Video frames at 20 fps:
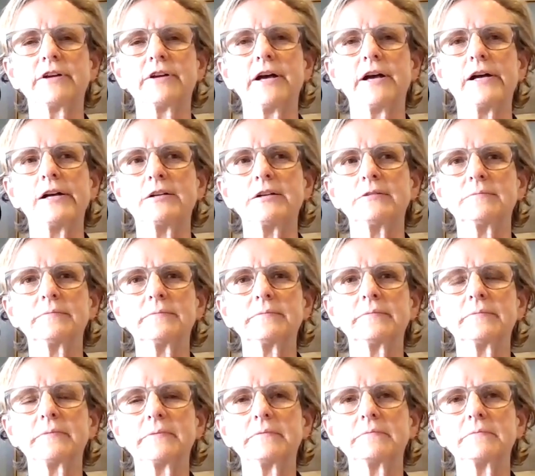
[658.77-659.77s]
um,
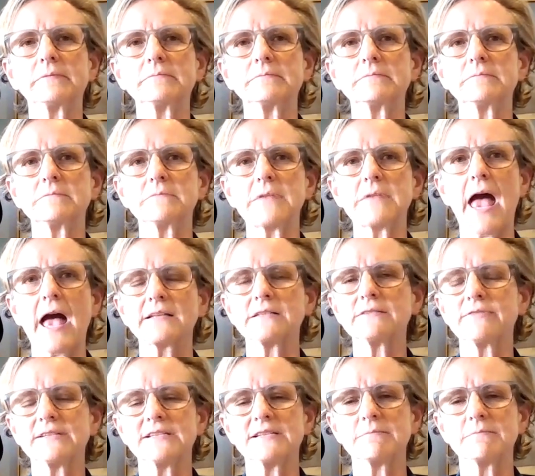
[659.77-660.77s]

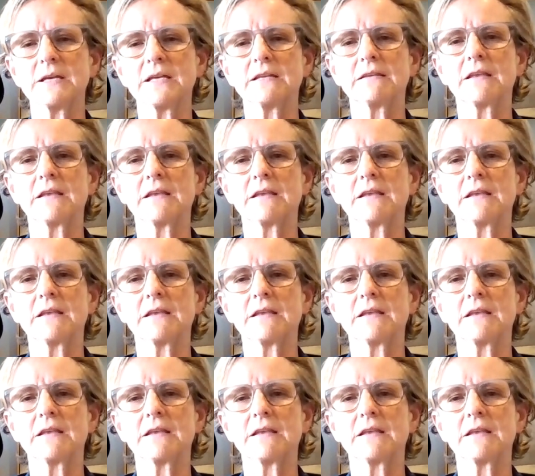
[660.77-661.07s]
activism in